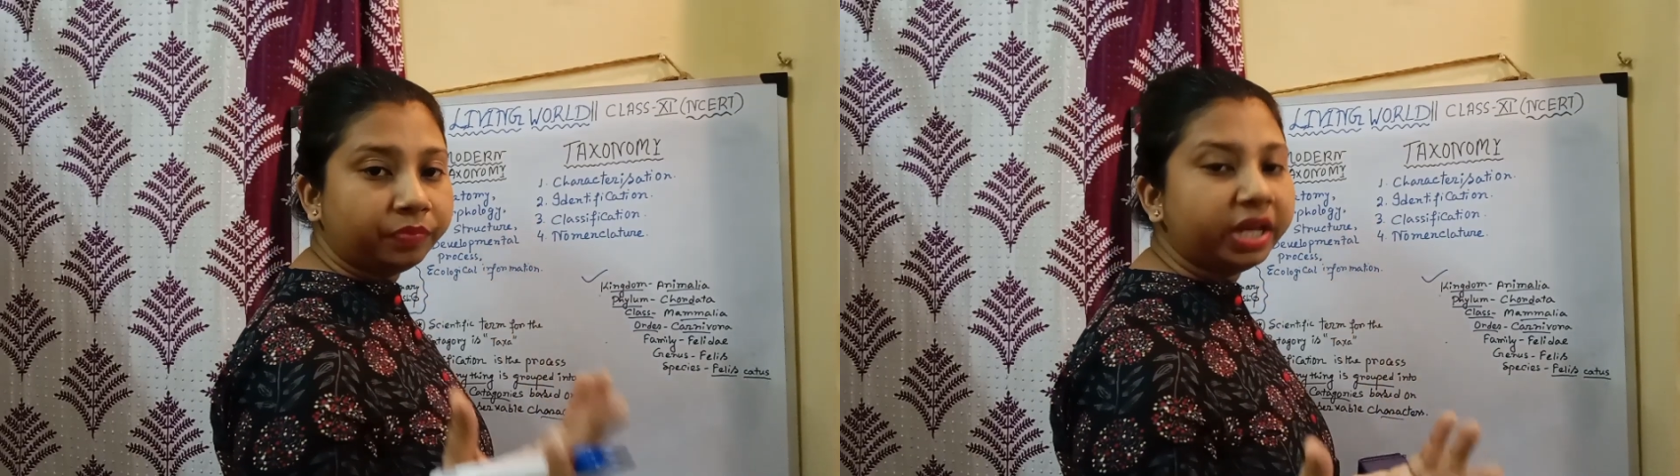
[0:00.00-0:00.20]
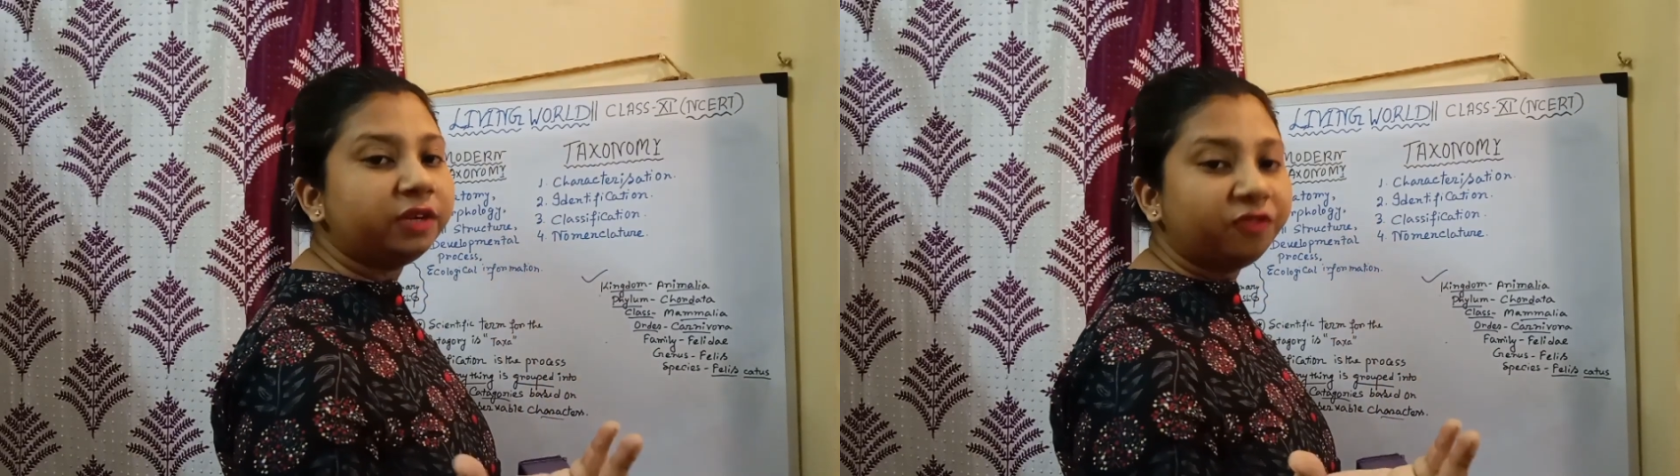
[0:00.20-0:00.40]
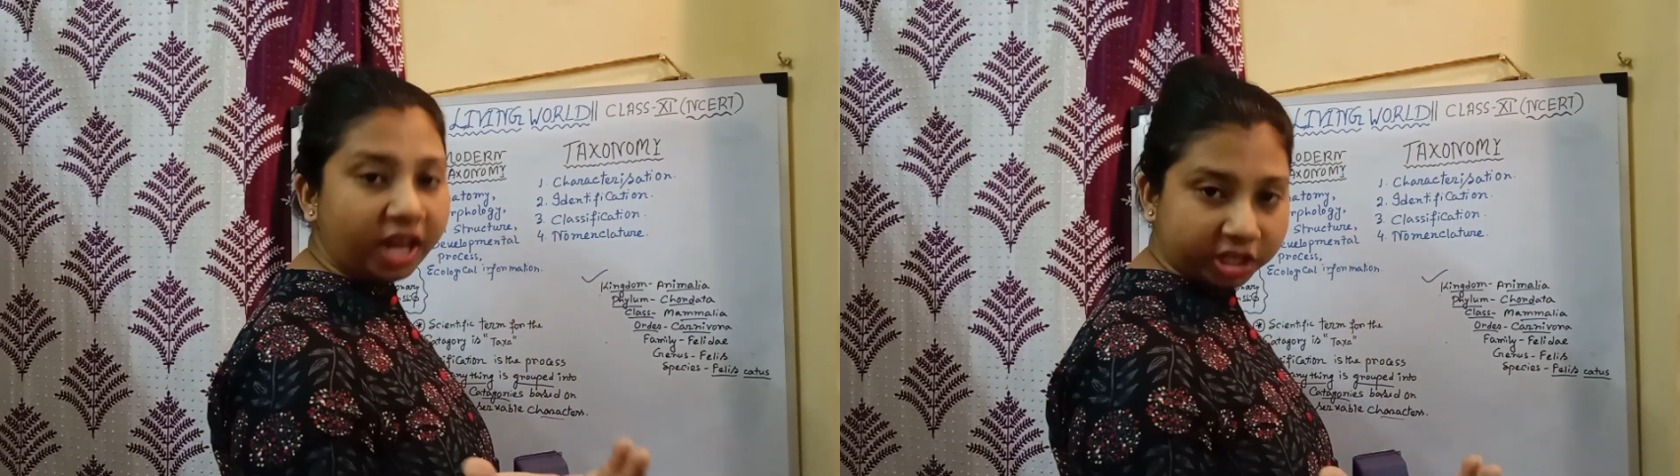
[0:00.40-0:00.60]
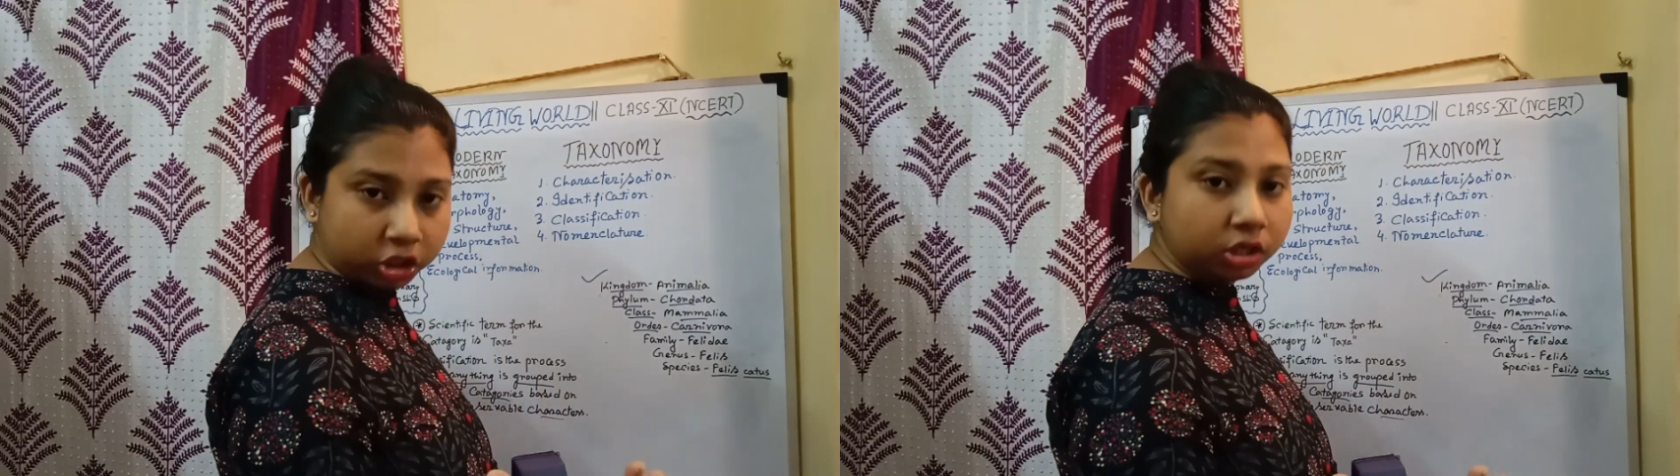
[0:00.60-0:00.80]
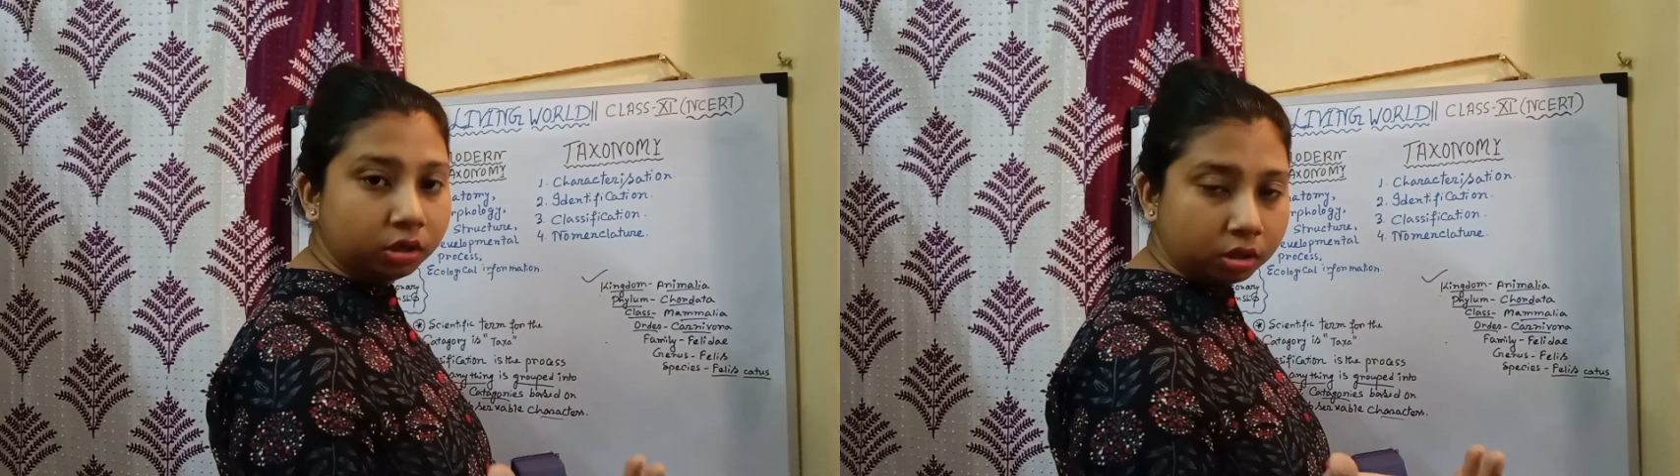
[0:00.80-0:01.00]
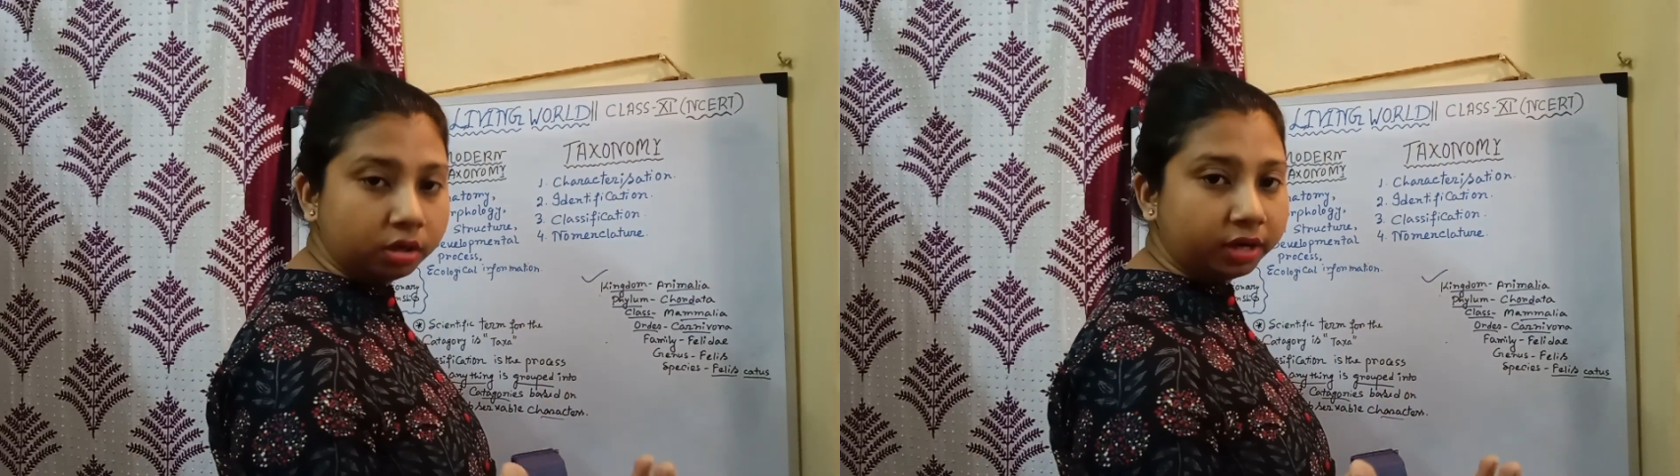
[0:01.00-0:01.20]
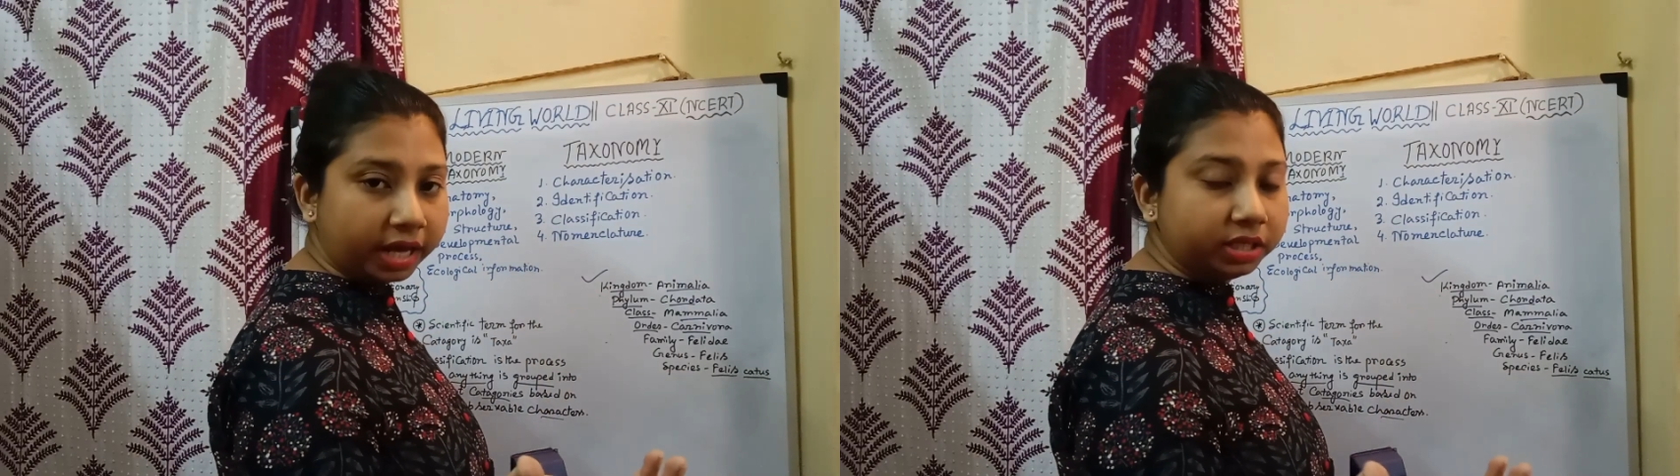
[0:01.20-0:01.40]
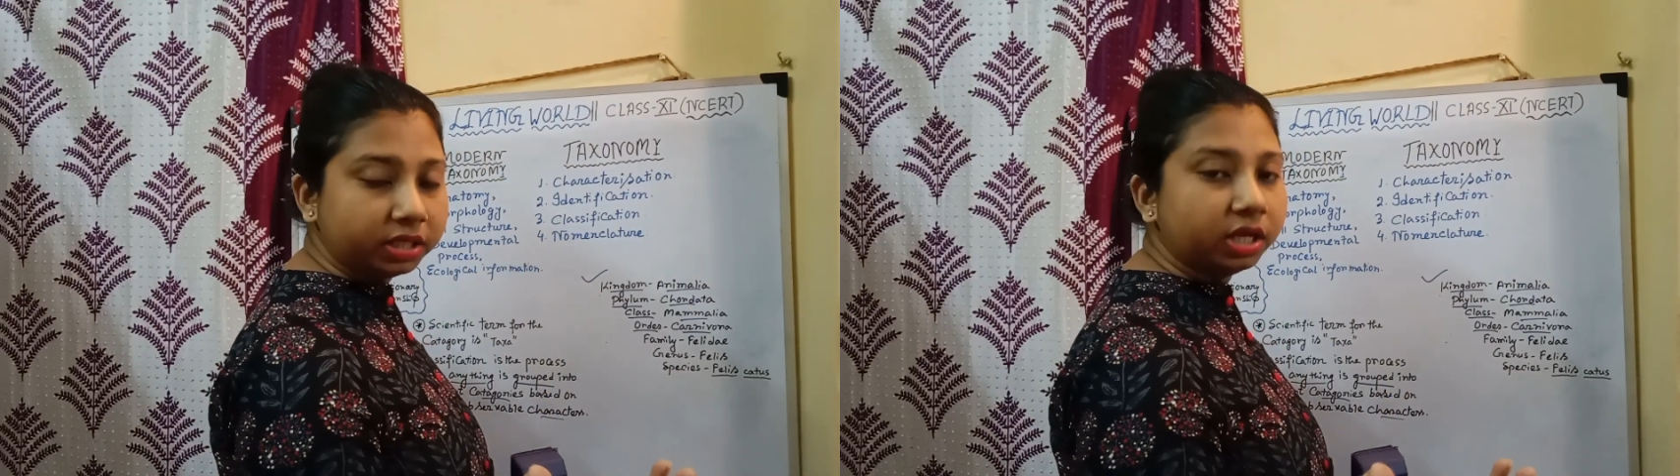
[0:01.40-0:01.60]
eat flesh,
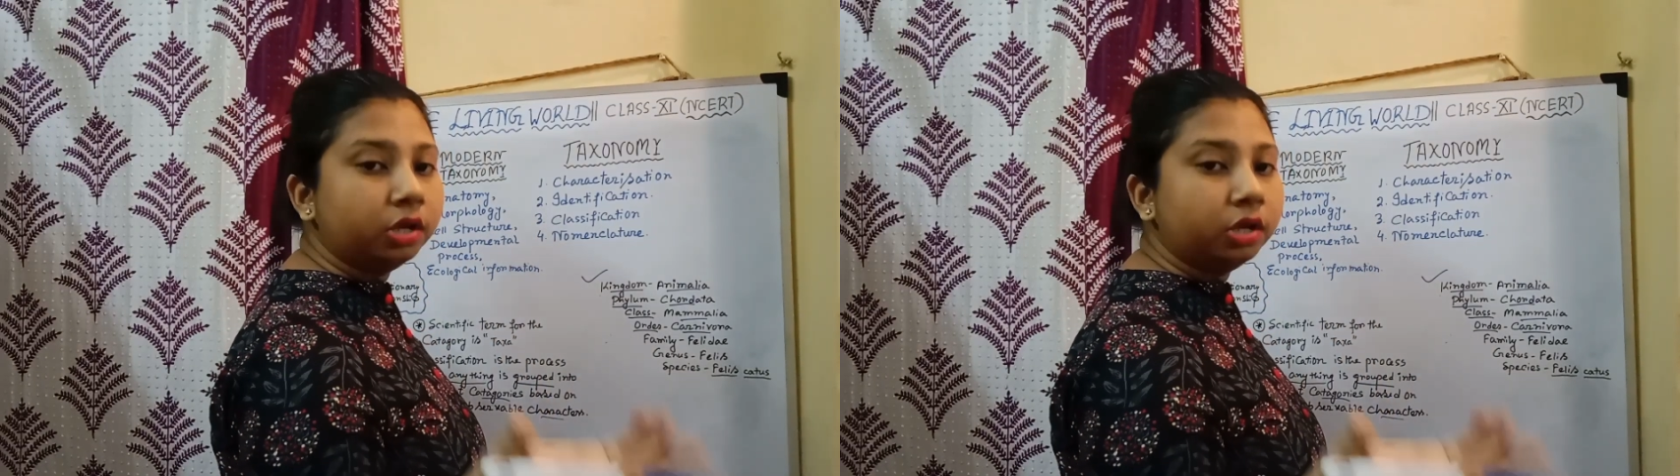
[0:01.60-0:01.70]
right?